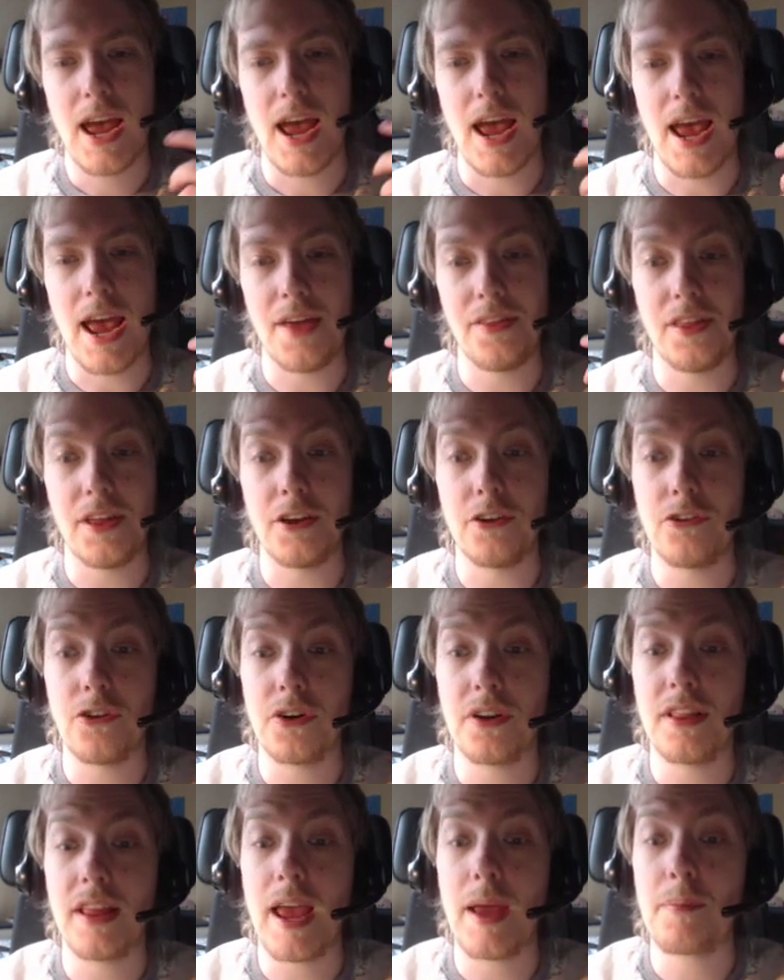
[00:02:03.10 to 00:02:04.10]
And then
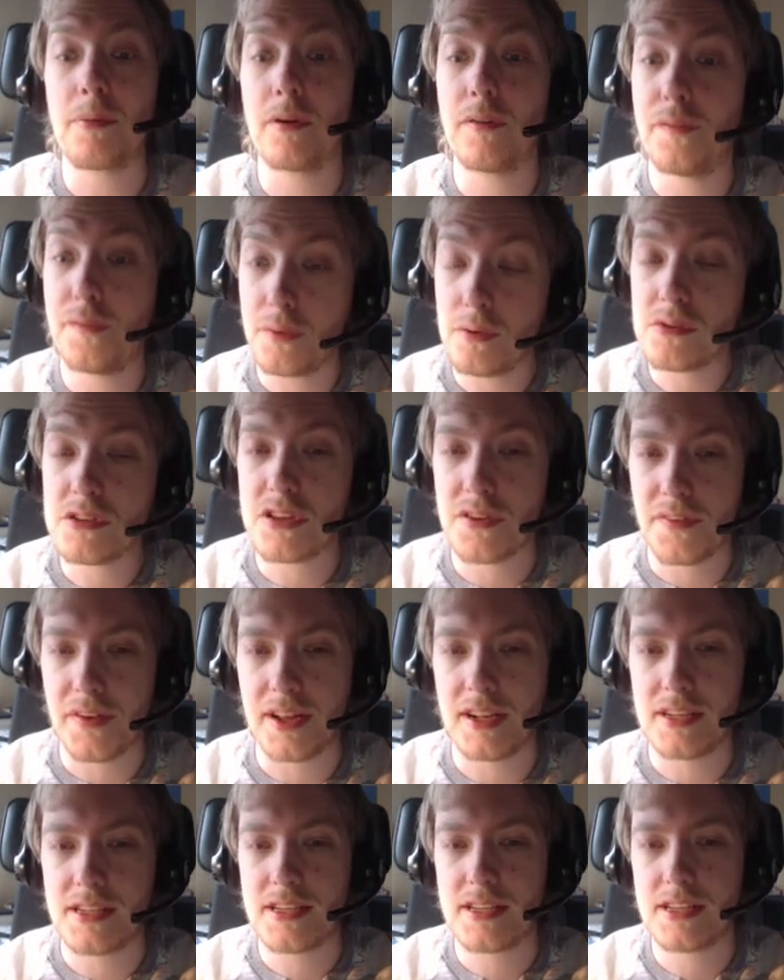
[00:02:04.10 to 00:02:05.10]
during the April Fool's
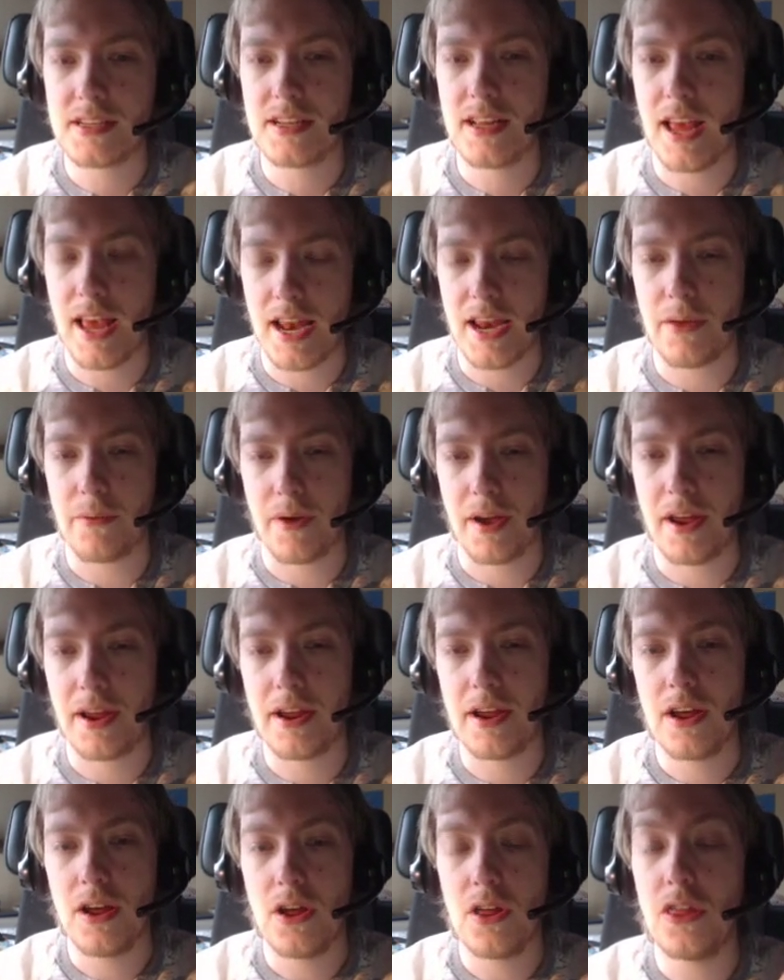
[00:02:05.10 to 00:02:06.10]
event, anyway,
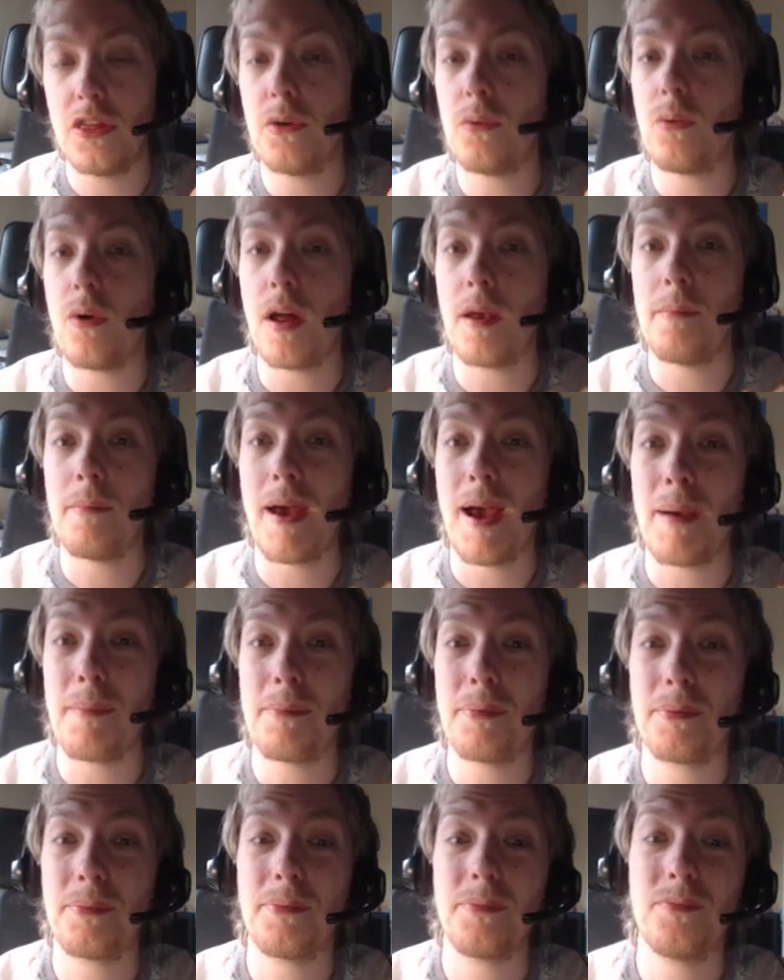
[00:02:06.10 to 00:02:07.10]
the one map,
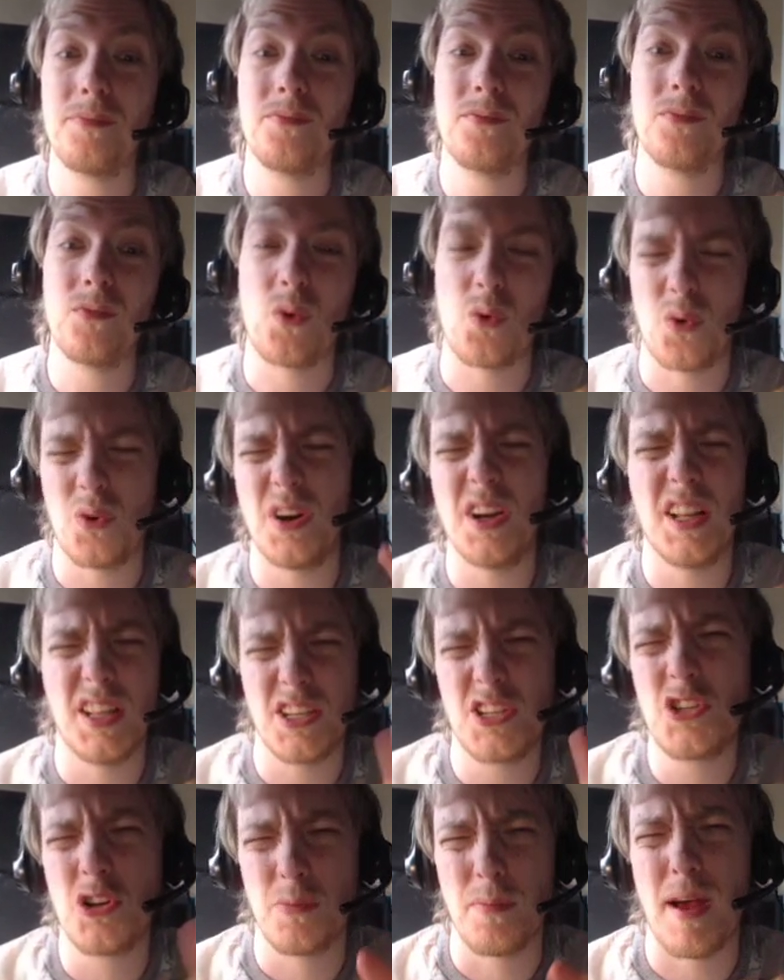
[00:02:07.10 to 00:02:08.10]
or really
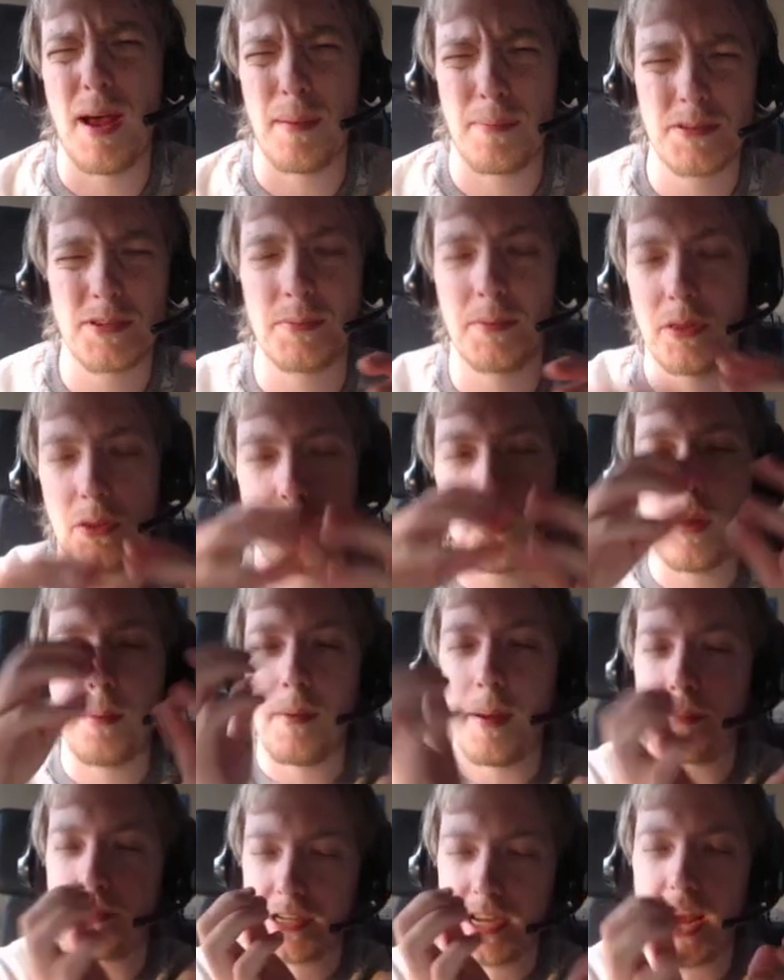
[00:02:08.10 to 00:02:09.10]
2 maps, but the one
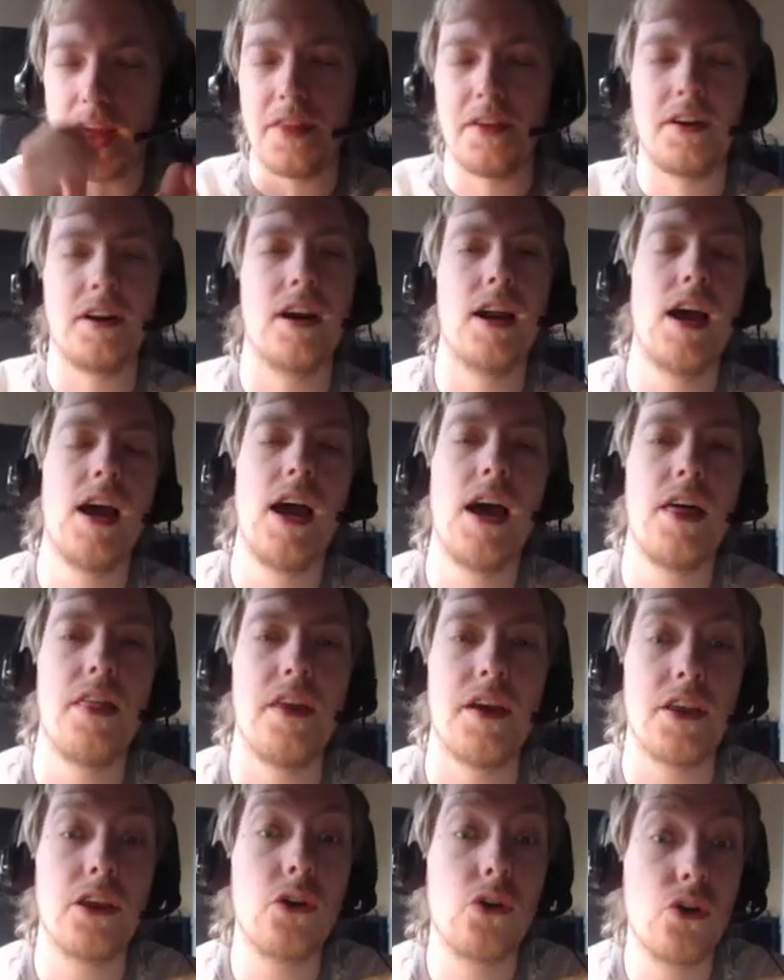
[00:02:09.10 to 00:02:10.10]
map together
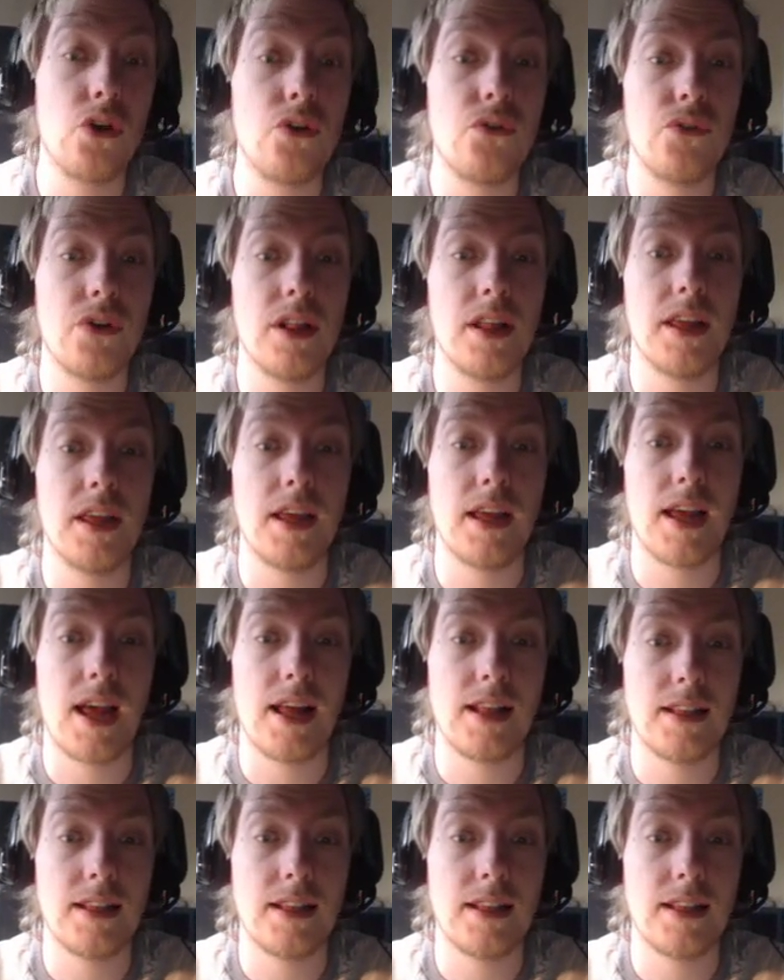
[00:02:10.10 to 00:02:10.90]
that you couldn't really,